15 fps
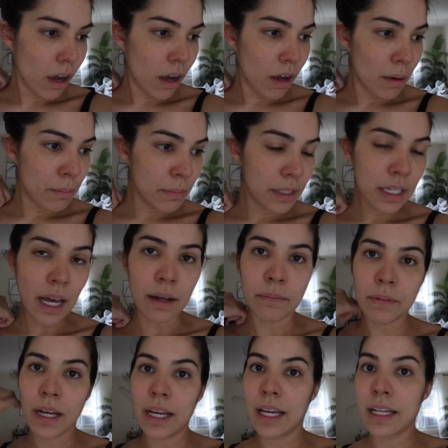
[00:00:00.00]
um, yeah
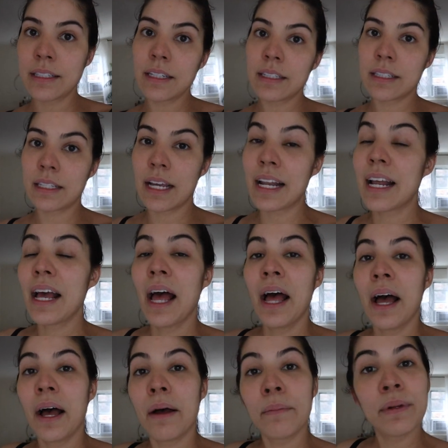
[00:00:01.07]
i guess that's it
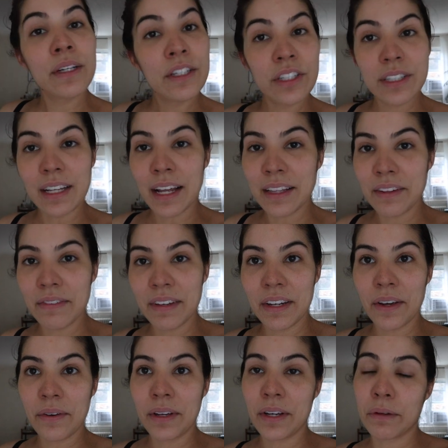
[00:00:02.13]
i'm gonna just end the
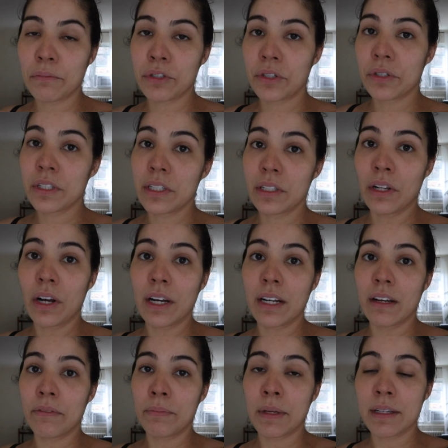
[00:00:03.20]
video here i'm sure it's long
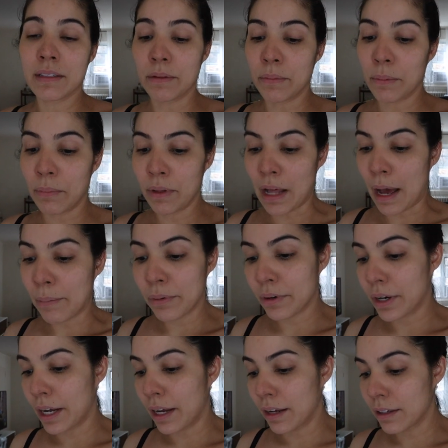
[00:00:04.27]
enough because i'm a
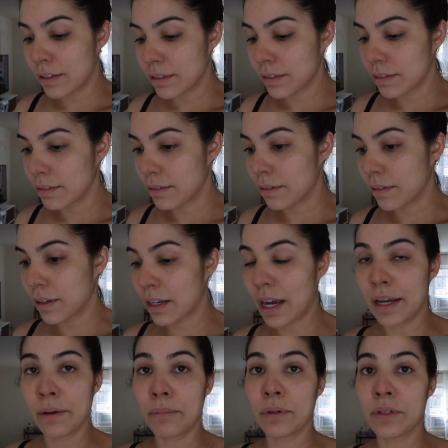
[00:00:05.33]
blabbering
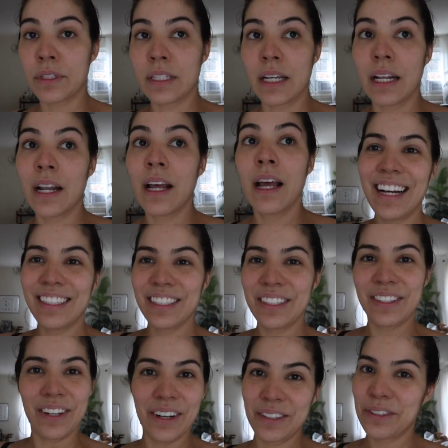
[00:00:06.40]
kind of person i
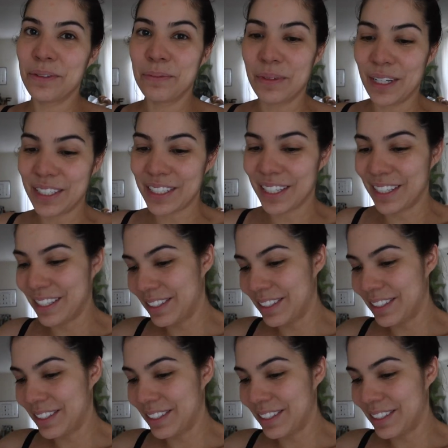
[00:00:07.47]
just talk too much in